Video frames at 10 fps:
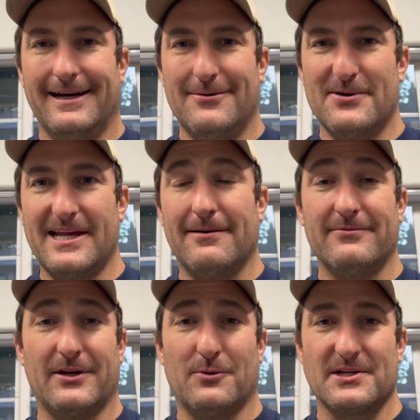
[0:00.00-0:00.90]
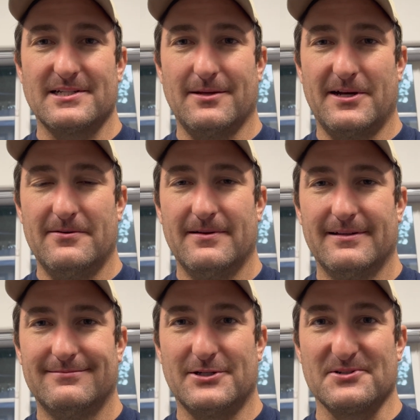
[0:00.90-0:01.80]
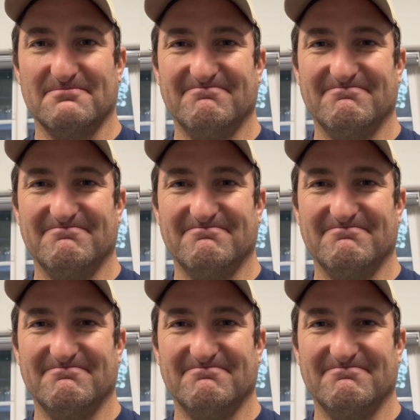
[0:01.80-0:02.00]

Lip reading: But yeah, if you have any questions, let me know. Cheers.